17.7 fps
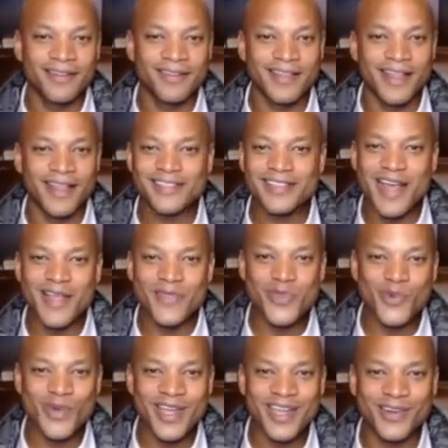That's not
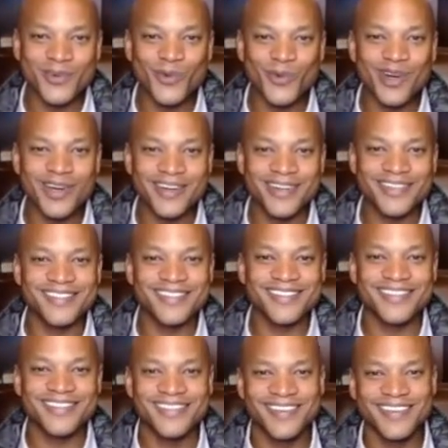the way it
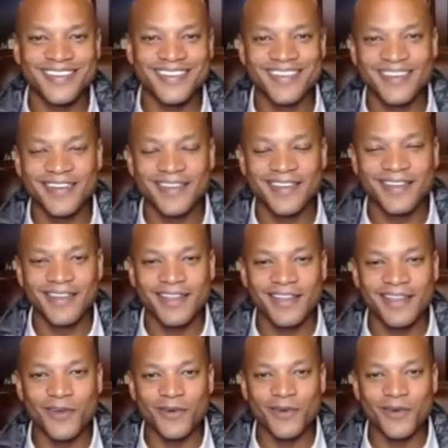works. You know,